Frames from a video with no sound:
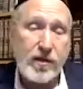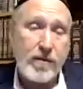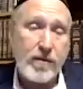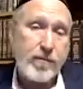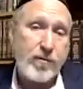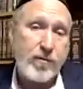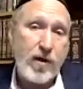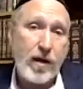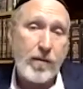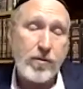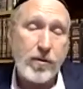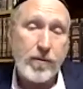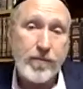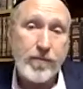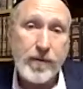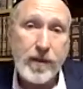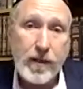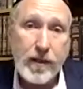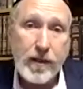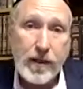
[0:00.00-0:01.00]
a problem?
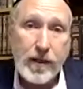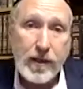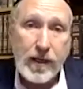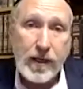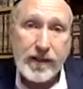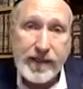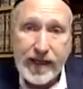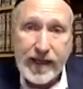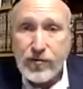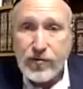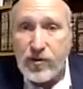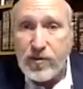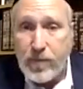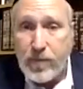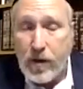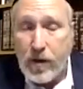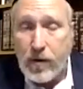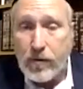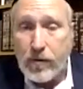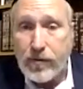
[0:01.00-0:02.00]
And the answer is
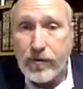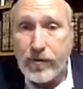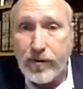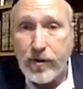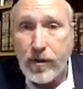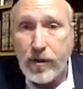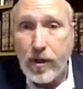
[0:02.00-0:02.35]
both.